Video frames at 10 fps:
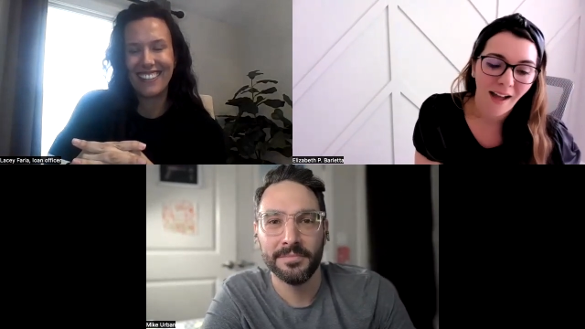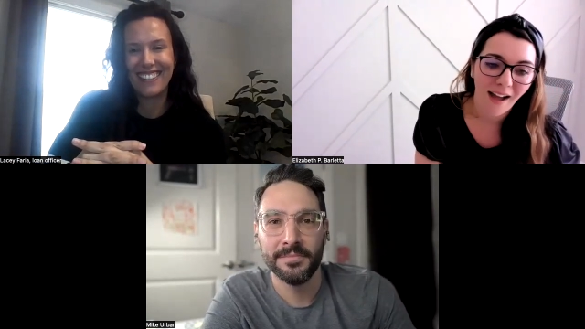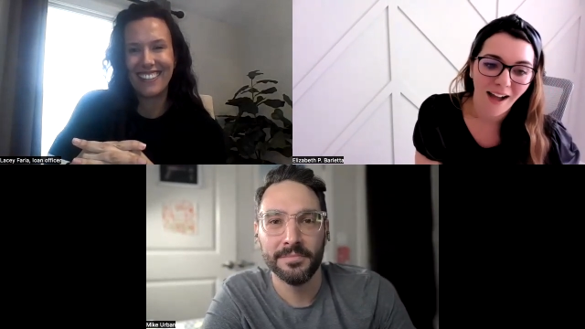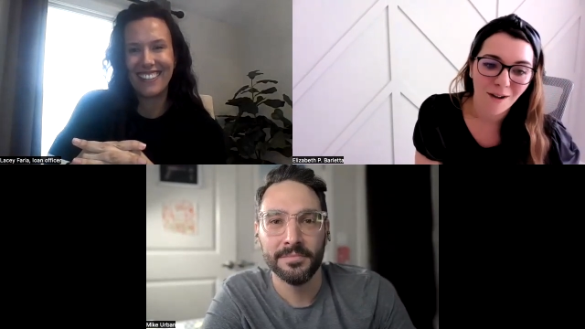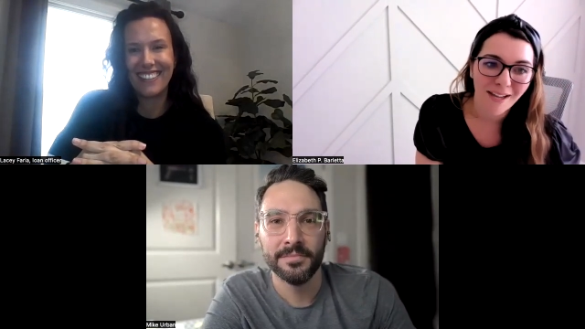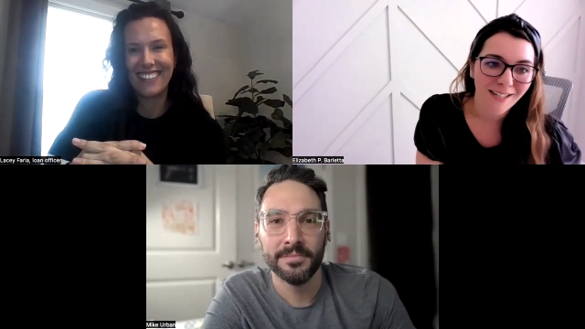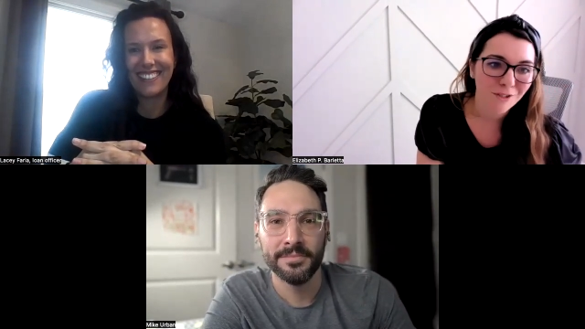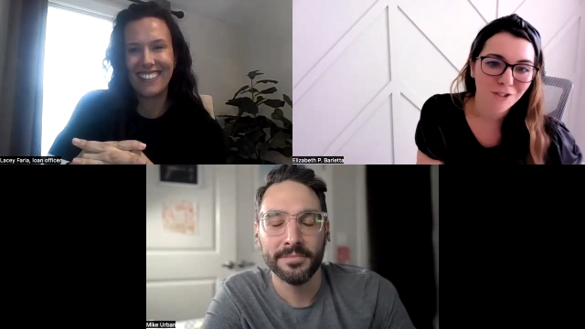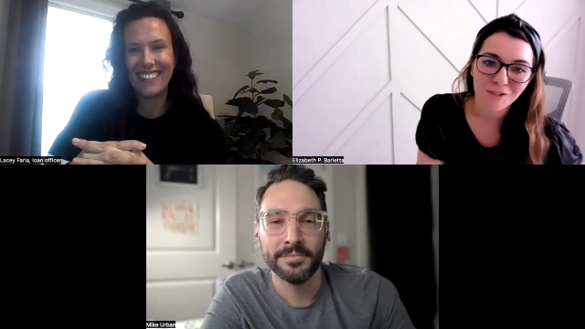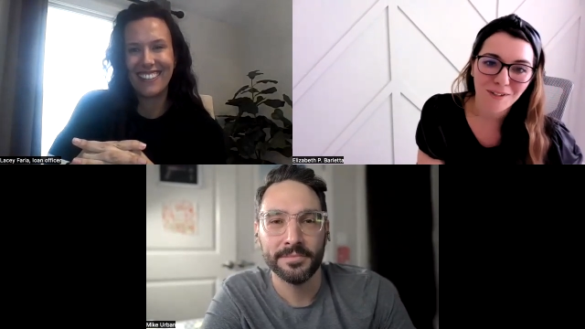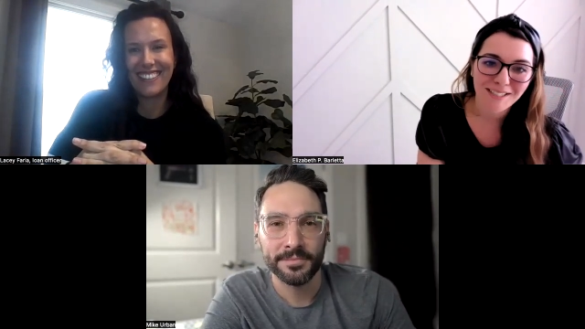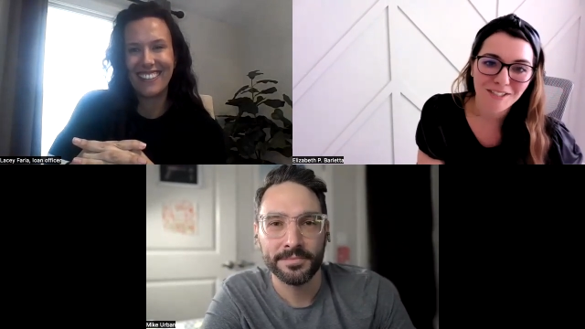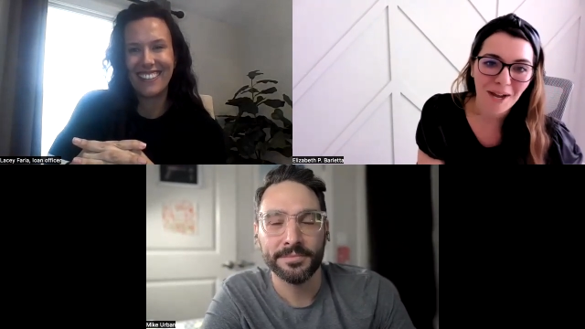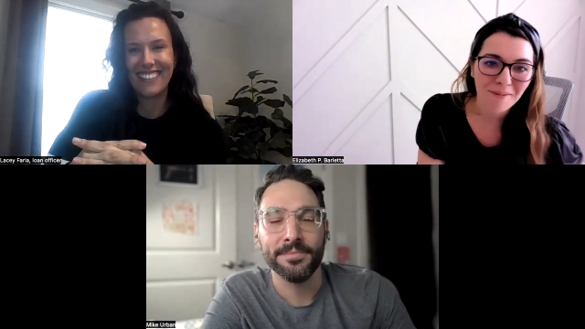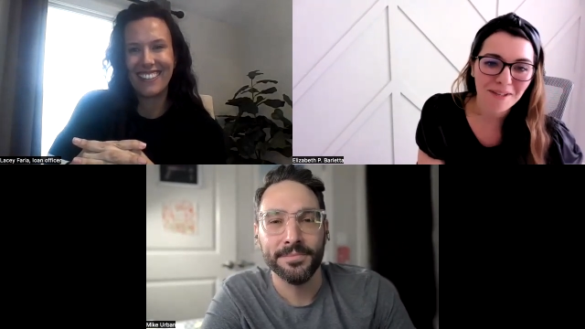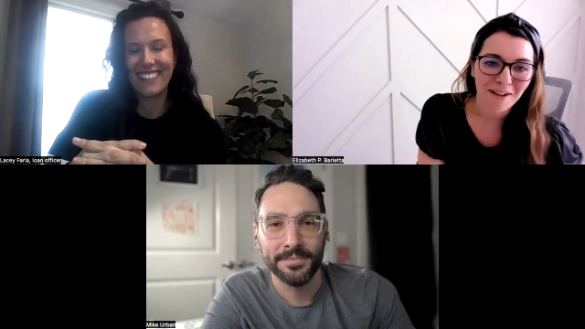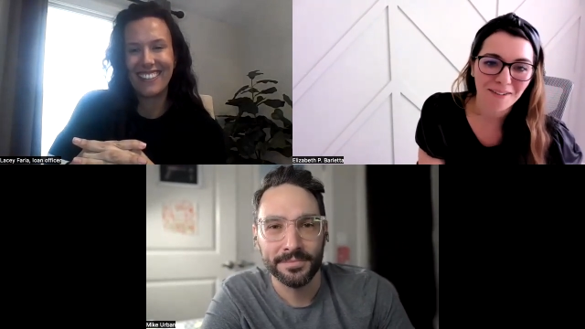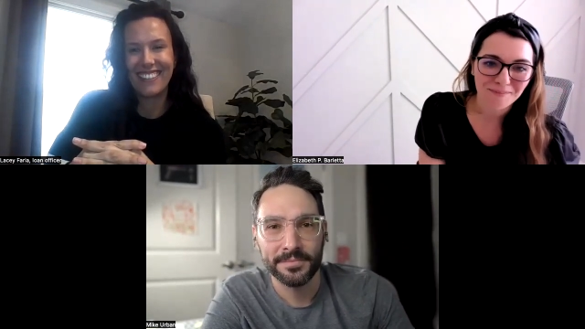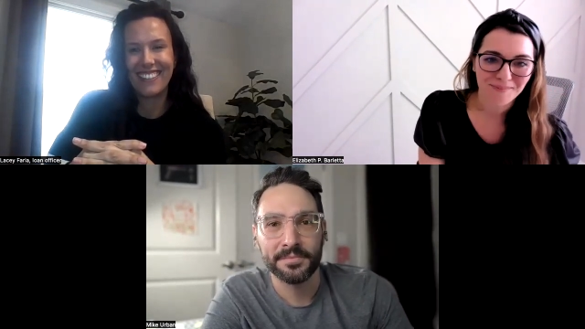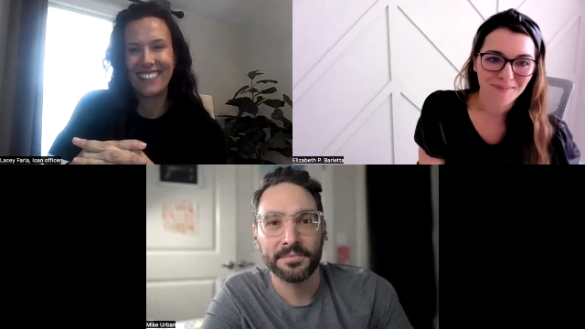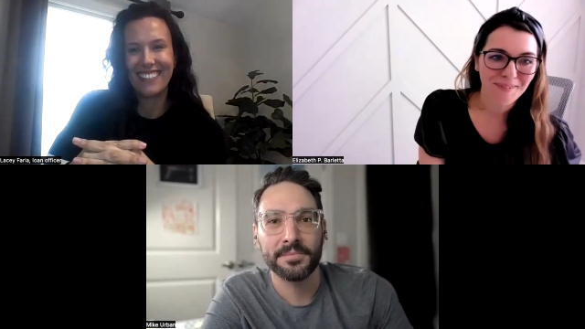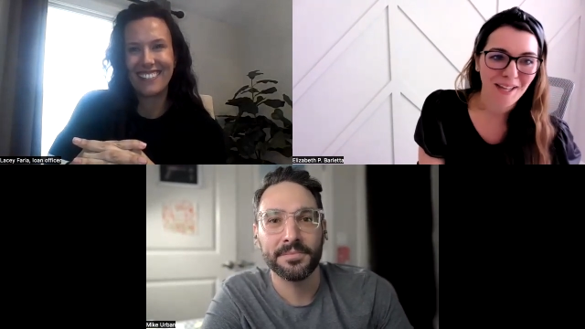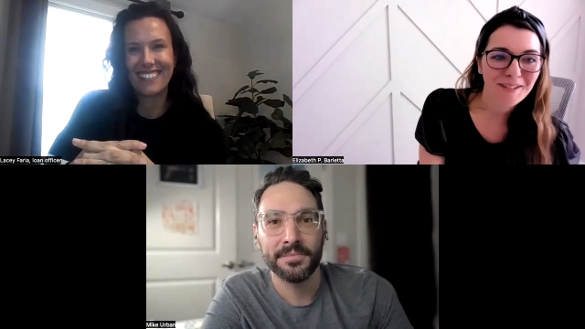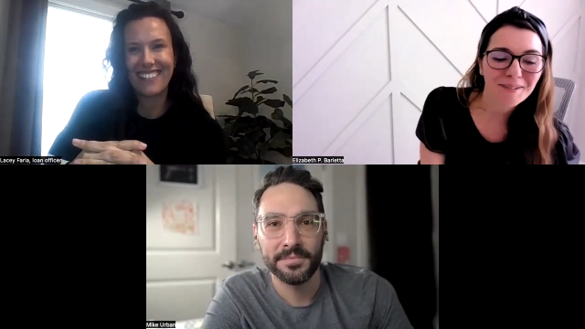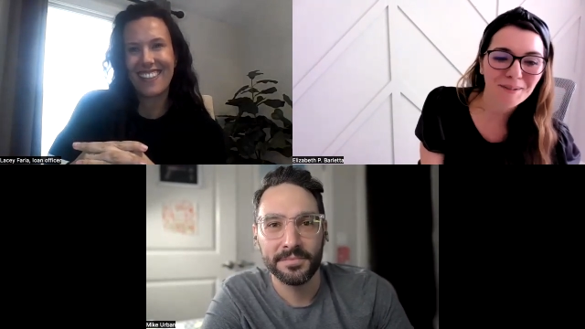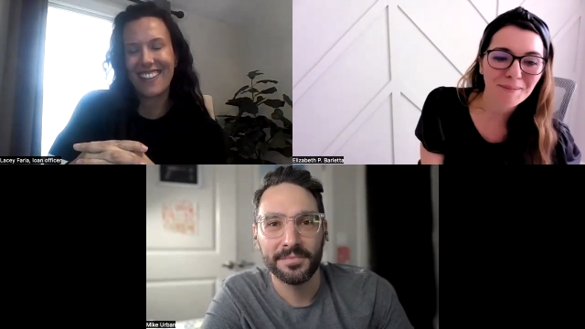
Speaker 1: Um, and it was just fun to chat with y'all. Thank you